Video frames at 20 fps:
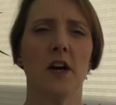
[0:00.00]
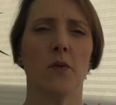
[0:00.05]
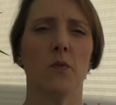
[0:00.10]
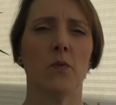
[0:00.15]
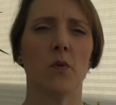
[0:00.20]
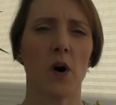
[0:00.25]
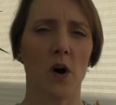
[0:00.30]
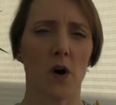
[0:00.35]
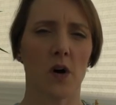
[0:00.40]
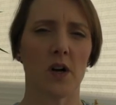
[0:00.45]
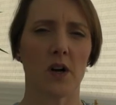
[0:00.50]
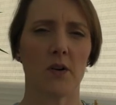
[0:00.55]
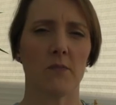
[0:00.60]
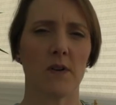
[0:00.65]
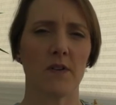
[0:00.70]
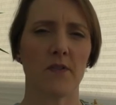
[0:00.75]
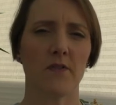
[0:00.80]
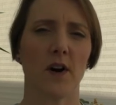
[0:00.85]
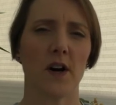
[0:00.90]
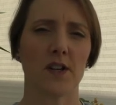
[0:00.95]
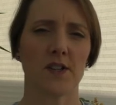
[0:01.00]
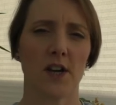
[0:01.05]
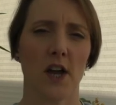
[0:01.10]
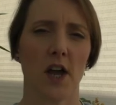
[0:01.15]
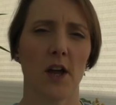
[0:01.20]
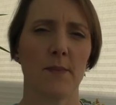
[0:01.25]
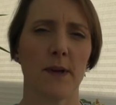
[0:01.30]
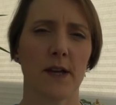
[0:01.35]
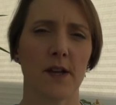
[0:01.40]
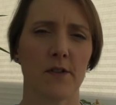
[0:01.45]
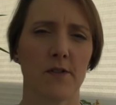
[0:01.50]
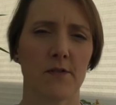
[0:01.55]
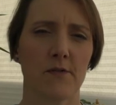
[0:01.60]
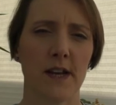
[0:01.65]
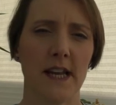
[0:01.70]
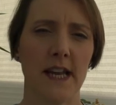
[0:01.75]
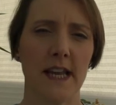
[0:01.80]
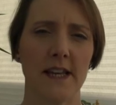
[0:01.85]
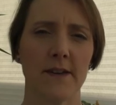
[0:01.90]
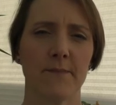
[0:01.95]
What can we find omega-3
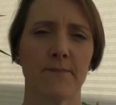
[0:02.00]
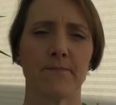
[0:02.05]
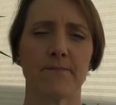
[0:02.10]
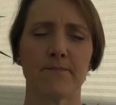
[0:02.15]
in?